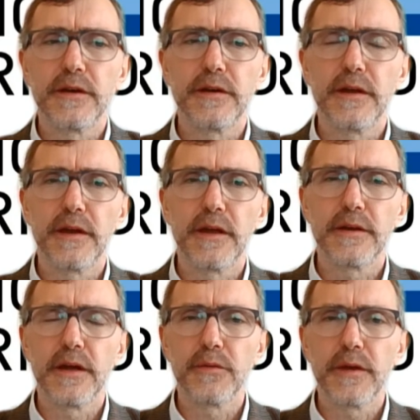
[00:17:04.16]
and
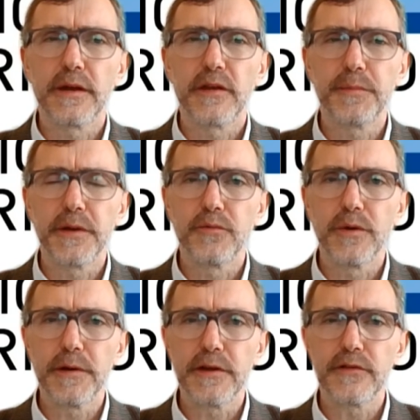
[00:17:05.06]
now that has been
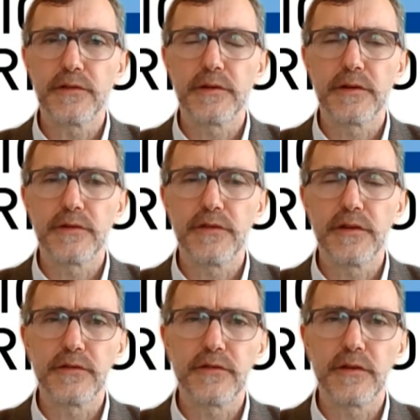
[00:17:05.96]
replaced
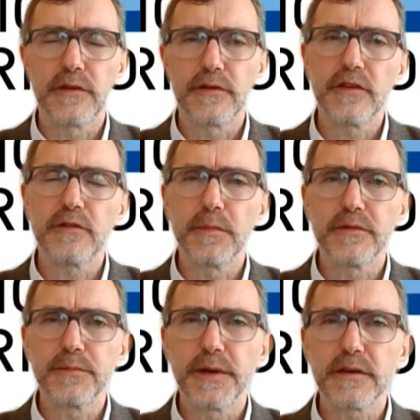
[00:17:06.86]
since six
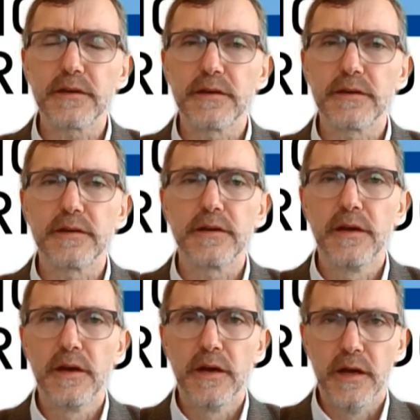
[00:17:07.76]
months back.
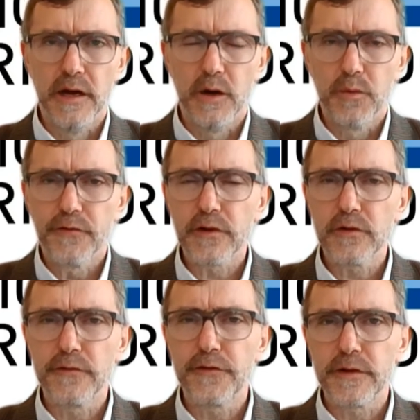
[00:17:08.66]
We feel
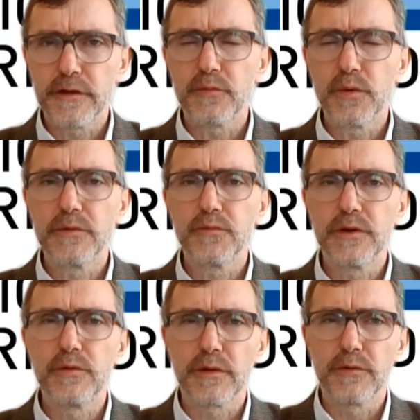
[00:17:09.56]
confident that we're
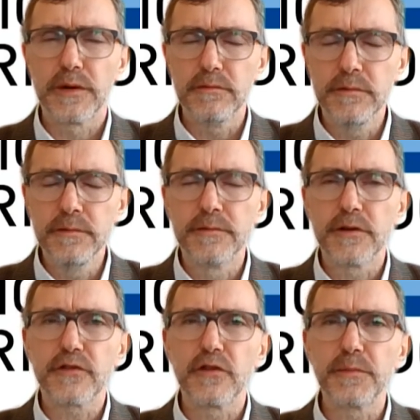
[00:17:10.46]
doing
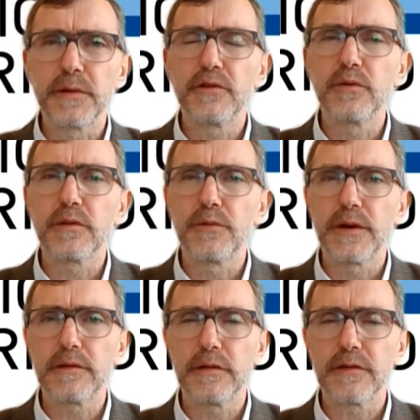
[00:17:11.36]
the
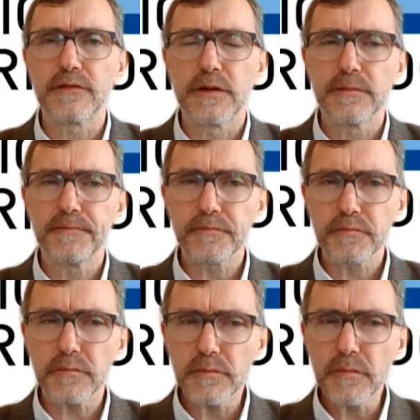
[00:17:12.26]
right things there
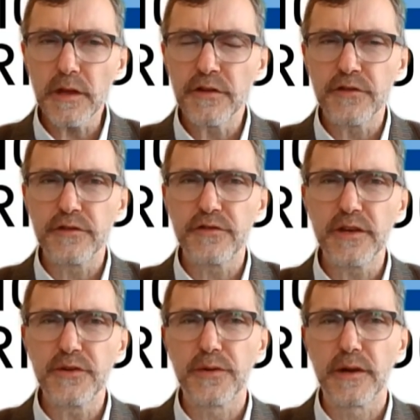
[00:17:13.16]

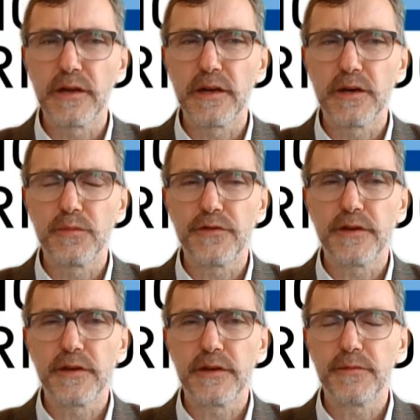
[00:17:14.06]
generally, I would
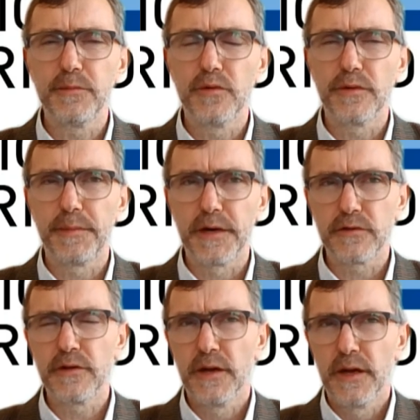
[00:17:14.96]
say it's more
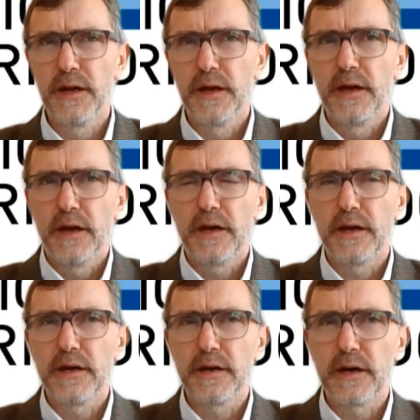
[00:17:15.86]
about
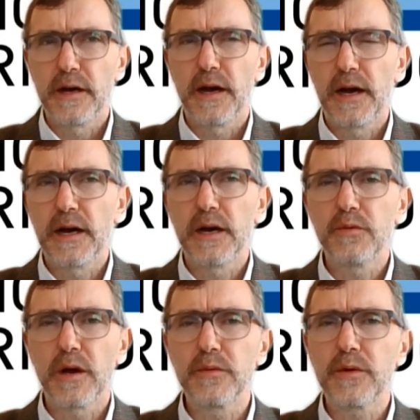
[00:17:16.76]
uh,
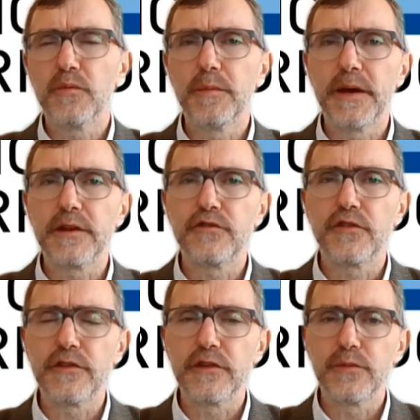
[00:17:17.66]
how can we
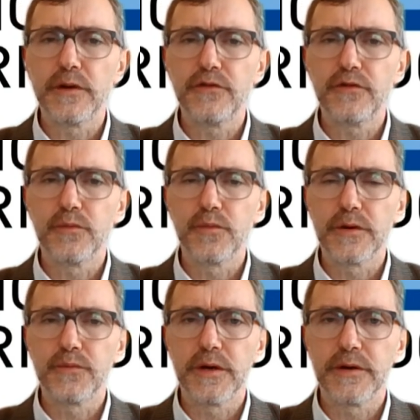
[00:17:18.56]
manage a situation
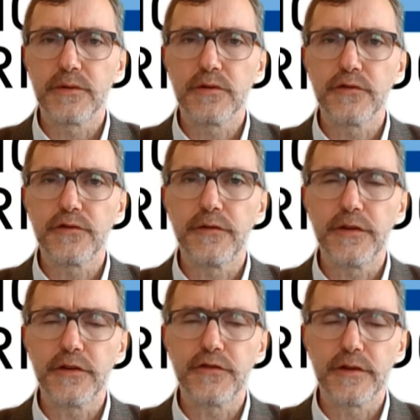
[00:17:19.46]
where cost
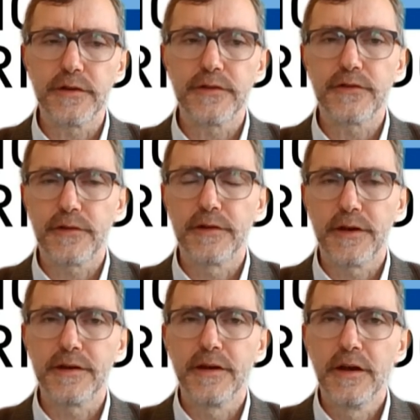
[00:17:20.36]
inflation is
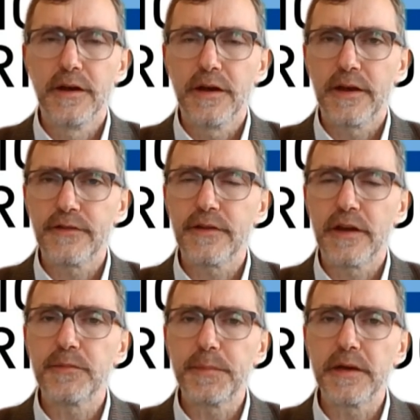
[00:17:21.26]
uh, as it
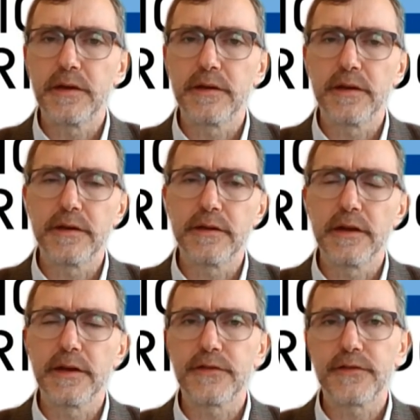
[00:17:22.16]
has been in
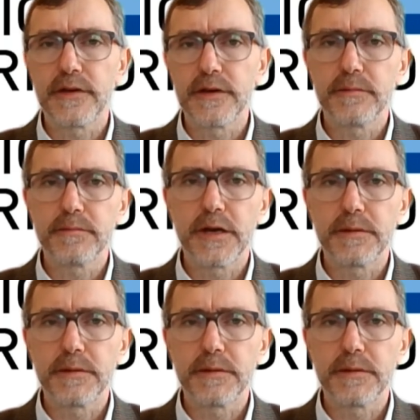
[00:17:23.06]
the last, say,